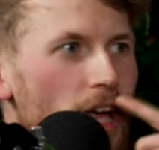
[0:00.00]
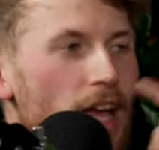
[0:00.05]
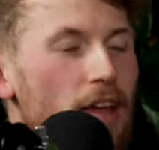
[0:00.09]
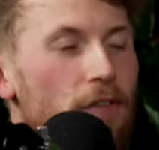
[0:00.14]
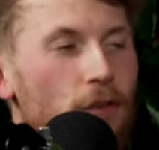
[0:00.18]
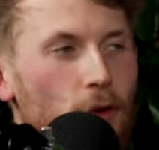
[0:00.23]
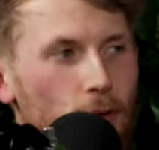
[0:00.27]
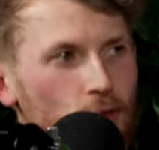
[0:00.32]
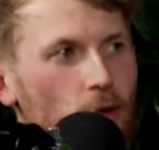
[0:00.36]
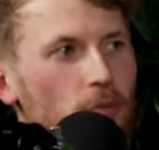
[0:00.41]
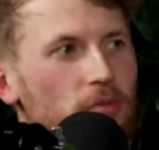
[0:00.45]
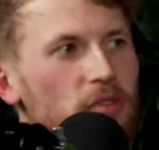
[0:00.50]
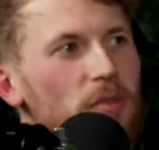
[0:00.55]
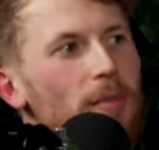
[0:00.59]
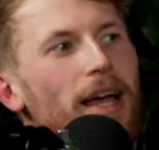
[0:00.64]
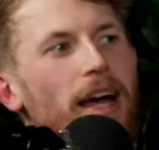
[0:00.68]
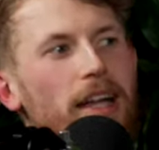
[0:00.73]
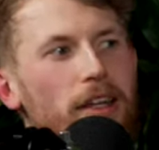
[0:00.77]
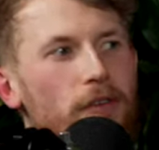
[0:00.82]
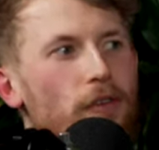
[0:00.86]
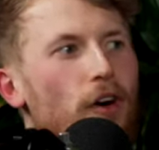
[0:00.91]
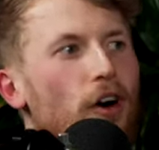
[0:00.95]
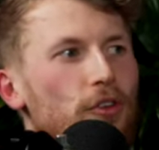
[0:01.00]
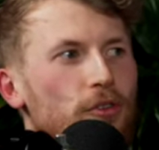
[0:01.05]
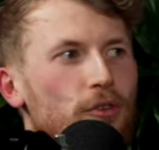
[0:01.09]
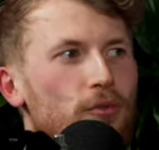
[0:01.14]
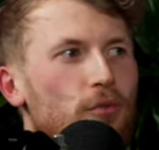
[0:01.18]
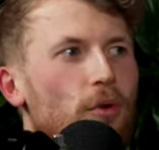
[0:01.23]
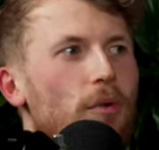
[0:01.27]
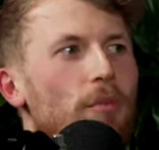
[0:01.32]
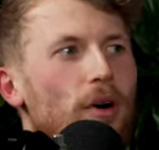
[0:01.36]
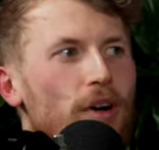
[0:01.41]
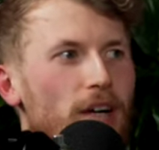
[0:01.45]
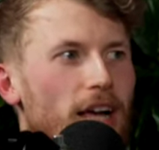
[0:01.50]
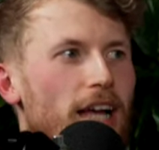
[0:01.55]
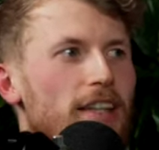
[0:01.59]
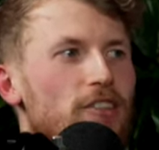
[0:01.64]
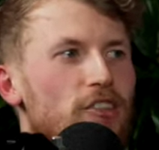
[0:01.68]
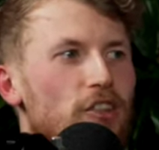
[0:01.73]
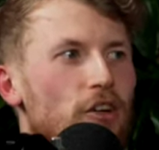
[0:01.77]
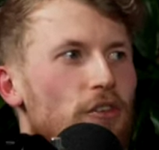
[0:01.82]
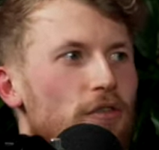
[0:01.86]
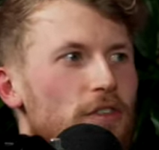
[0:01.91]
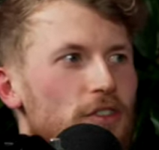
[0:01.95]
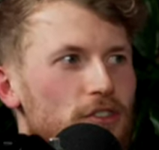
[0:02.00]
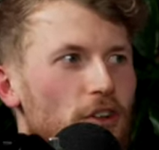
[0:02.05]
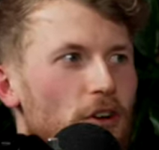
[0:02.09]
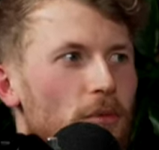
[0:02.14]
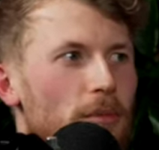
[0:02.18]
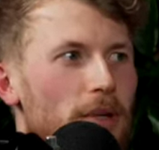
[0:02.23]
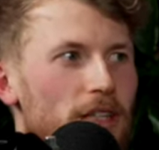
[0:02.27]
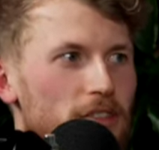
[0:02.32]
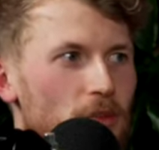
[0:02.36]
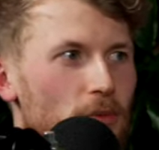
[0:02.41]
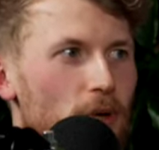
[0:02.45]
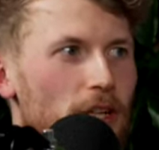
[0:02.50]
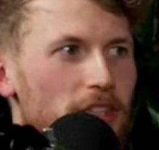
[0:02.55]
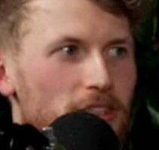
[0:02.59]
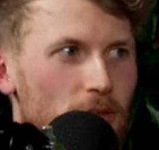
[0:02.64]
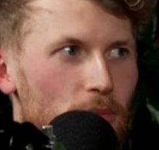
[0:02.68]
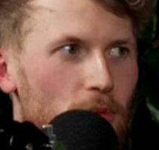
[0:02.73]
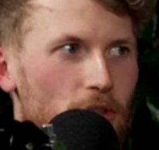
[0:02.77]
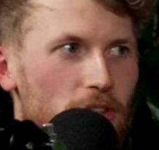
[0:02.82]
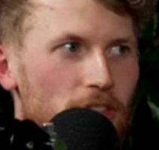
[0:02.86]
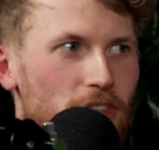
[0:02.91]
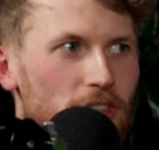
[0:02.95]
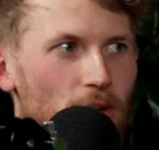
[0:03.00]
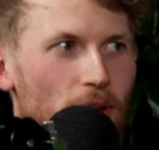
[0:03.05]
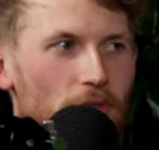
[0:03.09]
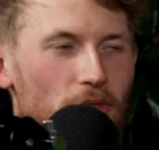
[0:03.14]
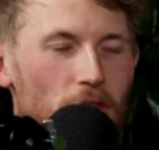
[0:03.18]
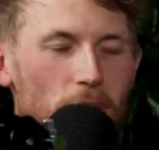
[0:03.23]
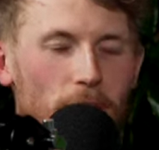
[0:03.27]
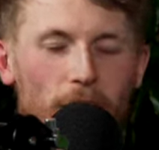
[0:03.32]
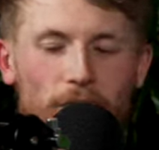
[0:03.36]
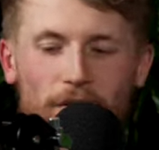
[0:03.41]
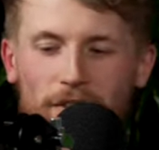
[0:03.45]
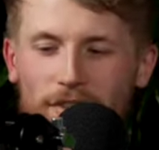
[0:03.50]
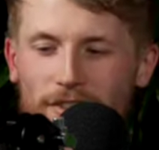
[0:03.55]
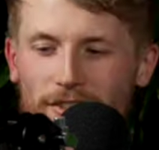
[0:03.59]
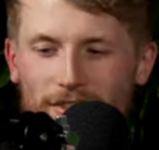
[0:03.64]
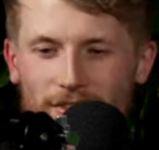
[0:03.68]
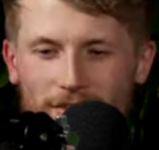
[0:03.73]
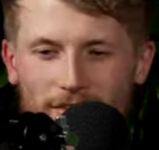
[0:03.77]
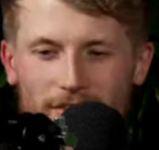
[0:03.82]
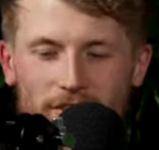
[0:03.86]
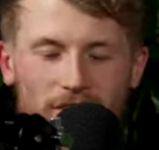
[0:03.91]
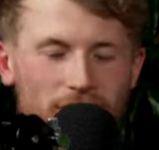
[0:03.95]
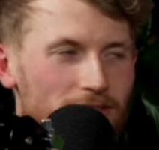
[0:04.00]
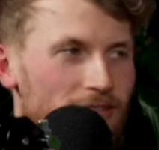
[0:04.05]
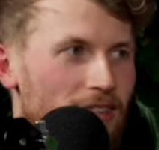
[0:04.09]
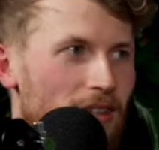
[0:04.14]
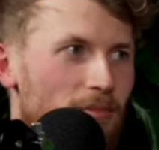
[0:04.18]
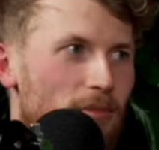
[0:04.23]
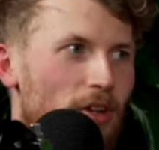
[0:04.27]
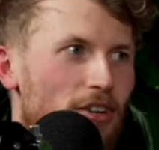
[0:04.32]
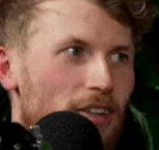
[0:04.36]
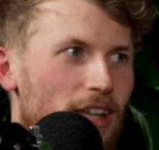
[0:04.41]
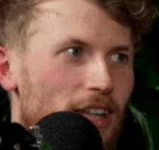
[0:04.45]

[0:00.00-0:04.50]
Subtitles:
If it was up to me, I'd have ordered one. But again, Sophie's told me it's a waste of money, so I've not bothered because I'm not